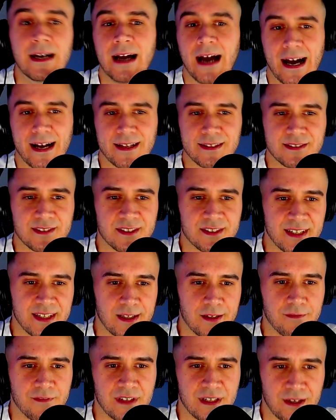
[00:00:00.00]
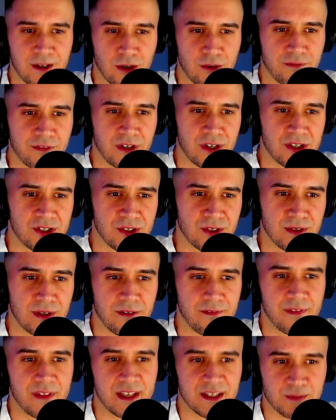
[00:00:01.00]
and to see the video version
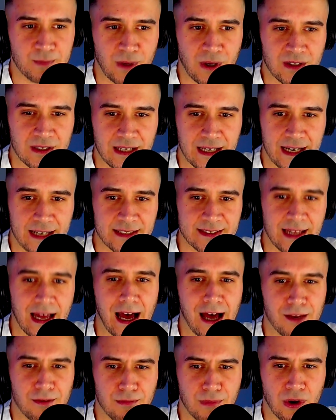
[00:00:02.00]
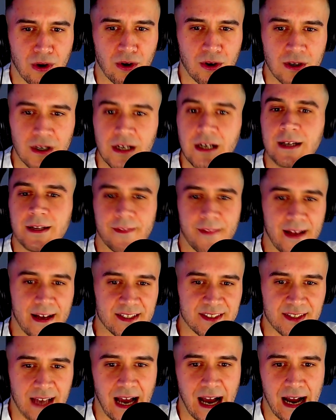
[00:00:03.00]
of this podcast and more.
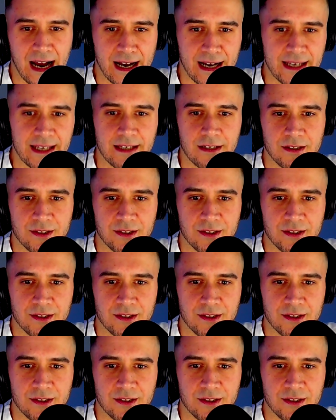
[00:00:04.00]
That's I.E/media.